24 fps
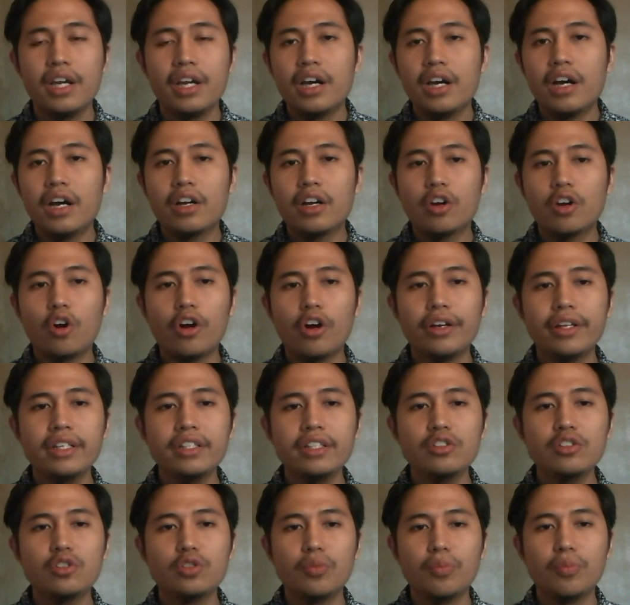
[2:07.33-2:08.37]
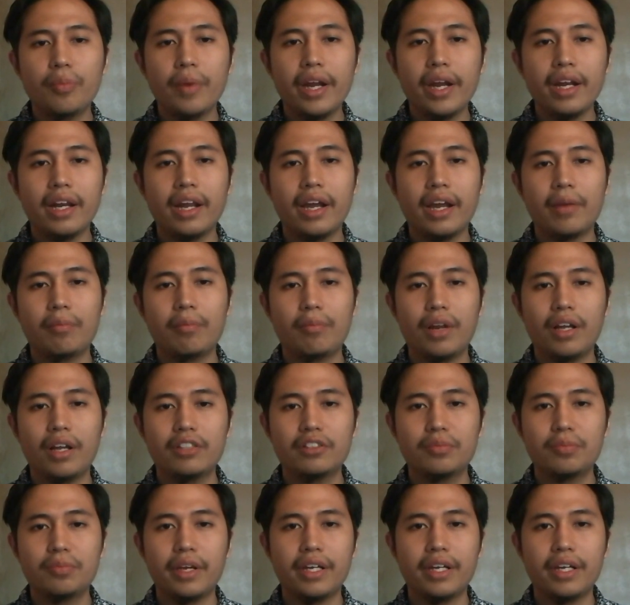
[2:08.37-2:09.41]
According to Medline Plus
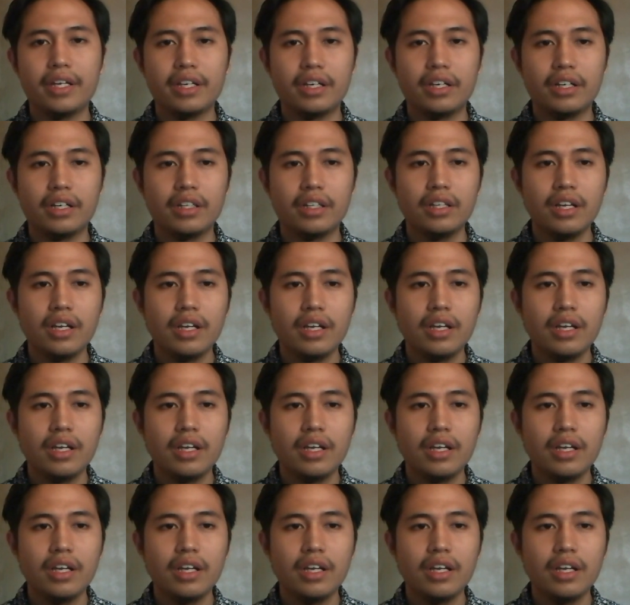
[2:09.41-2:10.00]
Medical,